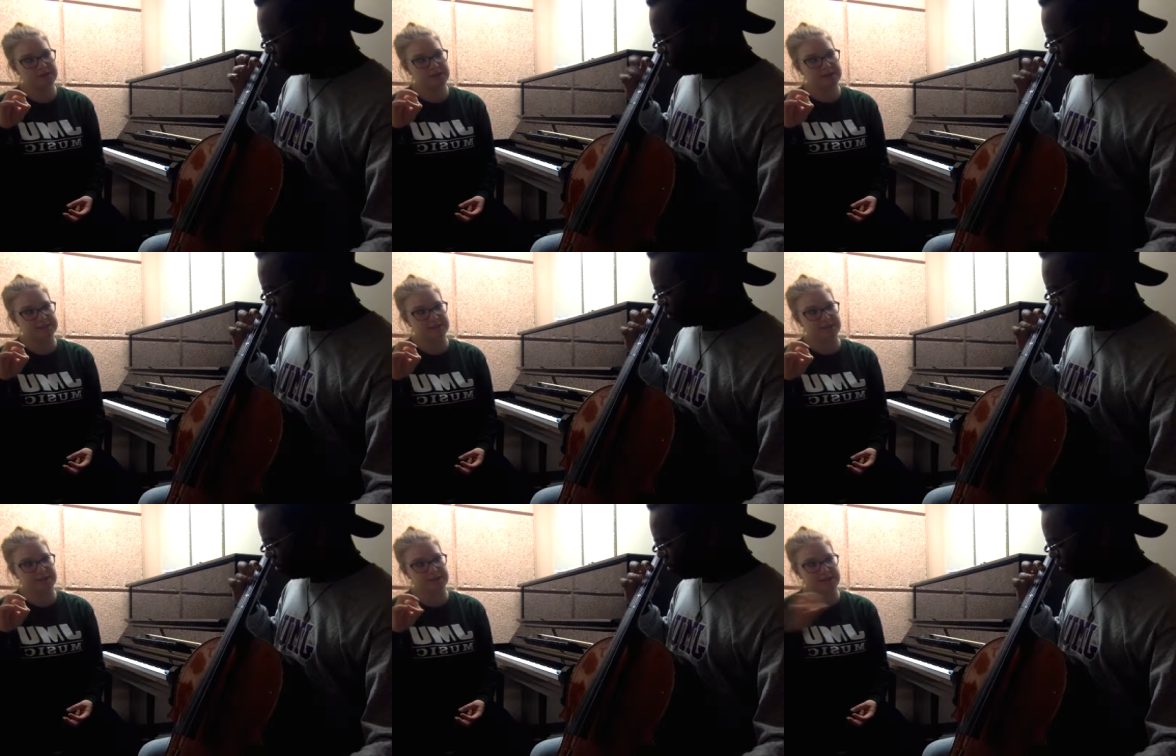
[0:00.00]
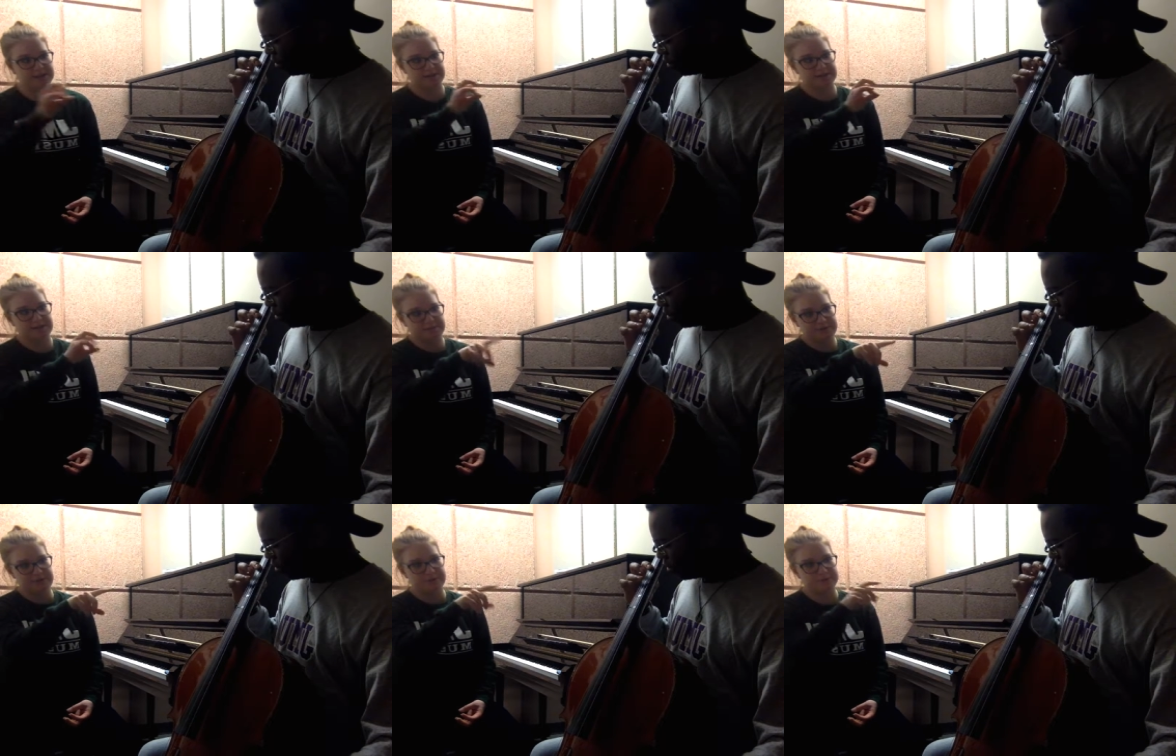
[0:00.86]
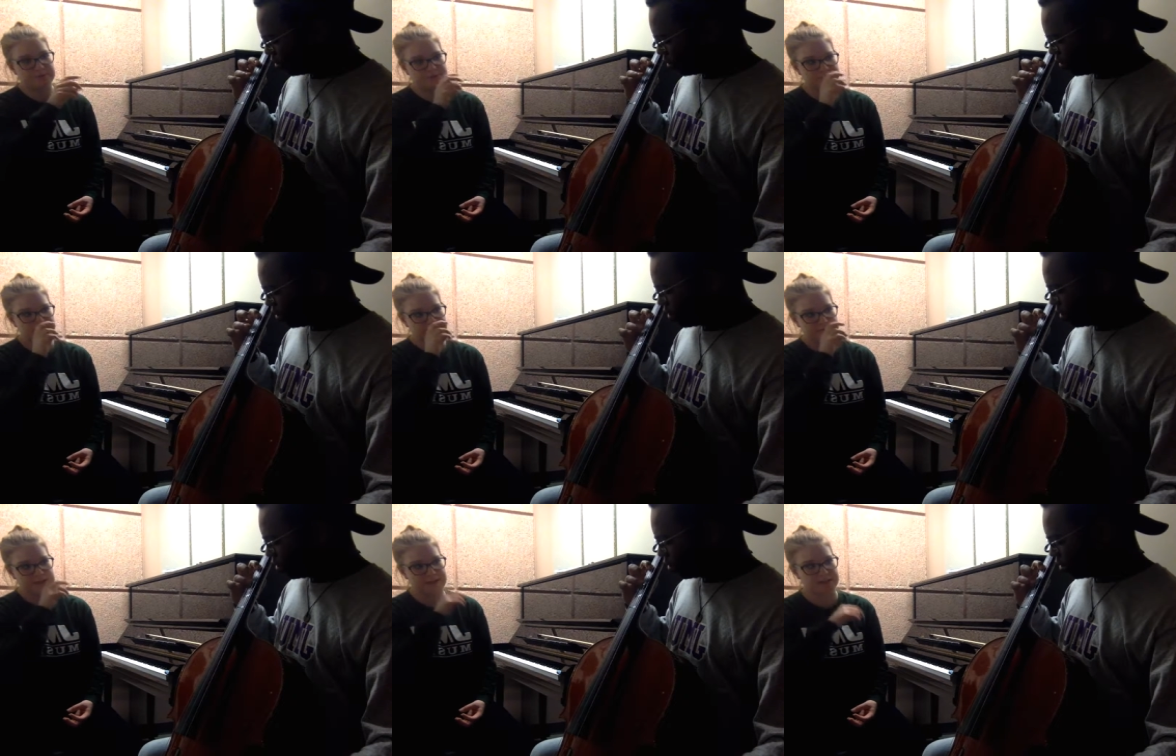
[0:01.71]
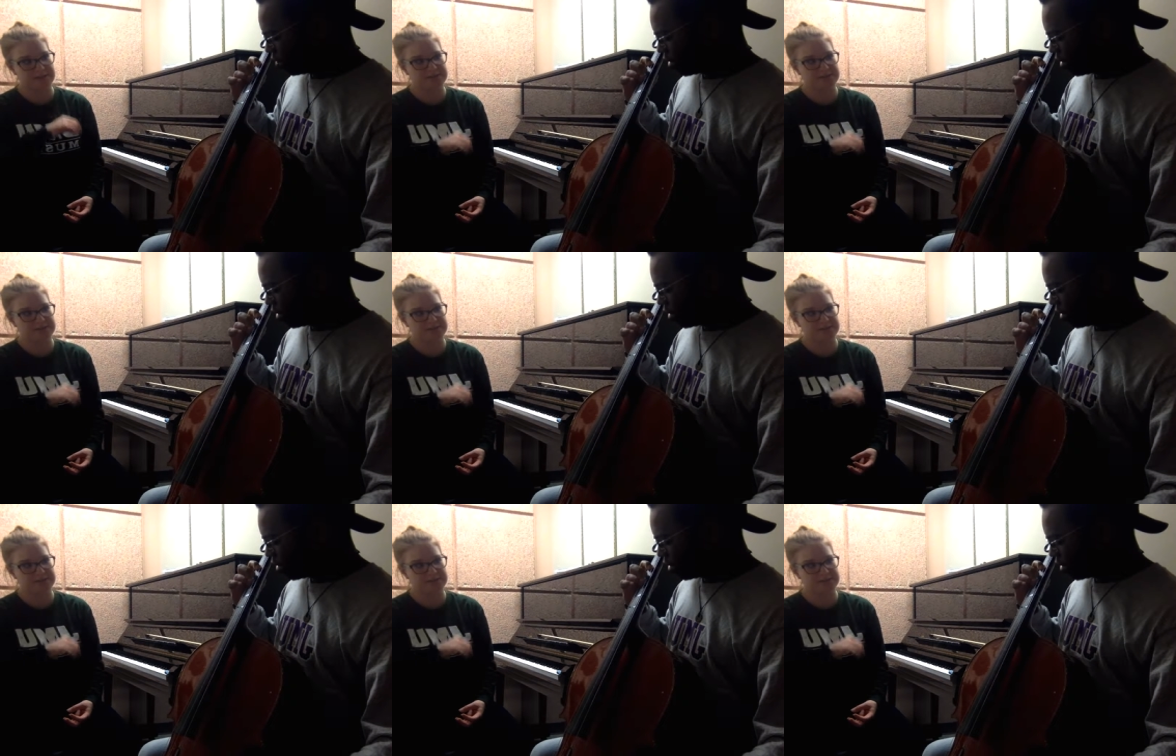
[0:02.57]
and it's going to be on that net set of tape right there.